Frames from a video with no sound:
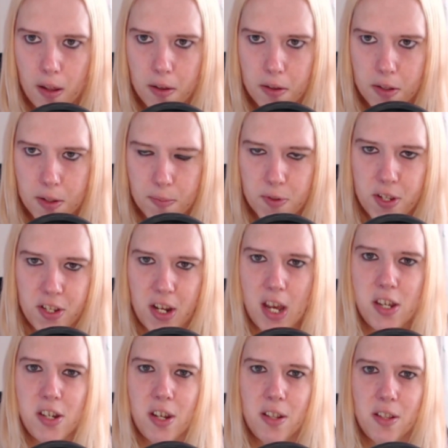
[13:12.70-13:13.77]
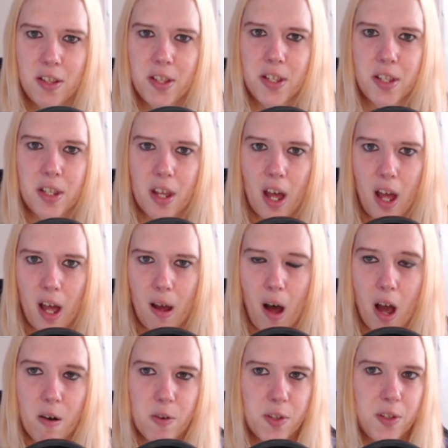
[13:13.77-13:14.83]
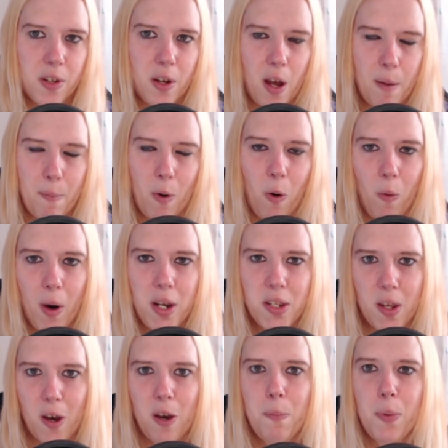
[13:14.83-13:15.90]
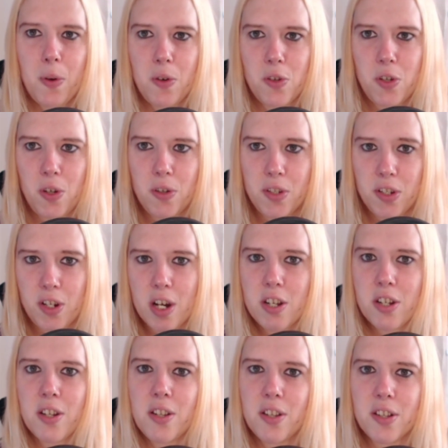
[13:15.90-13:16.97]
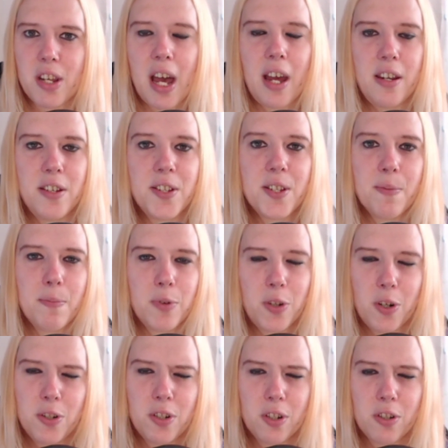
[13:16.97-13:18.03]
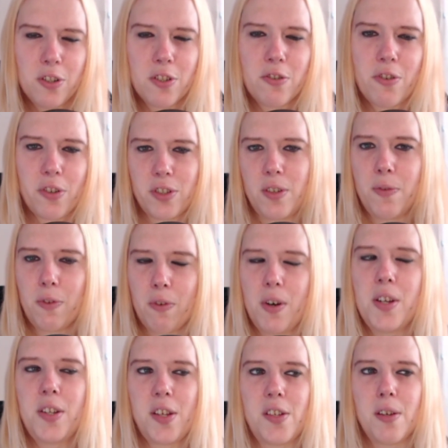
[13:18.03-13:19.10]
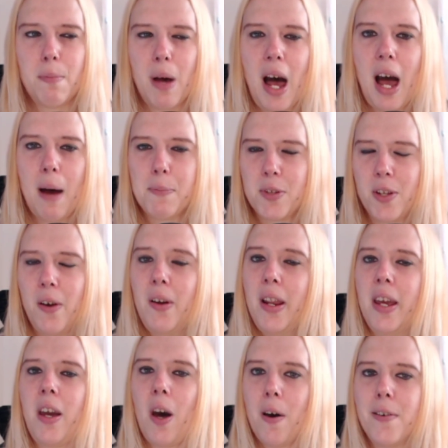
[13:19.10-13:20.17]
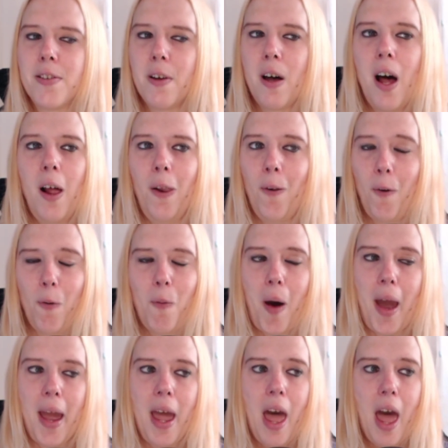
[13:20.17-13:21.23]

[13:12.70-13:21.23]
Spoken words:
some suggestions. I'm always open to suggestions, and some good constructive criticism absolutely goes a long way.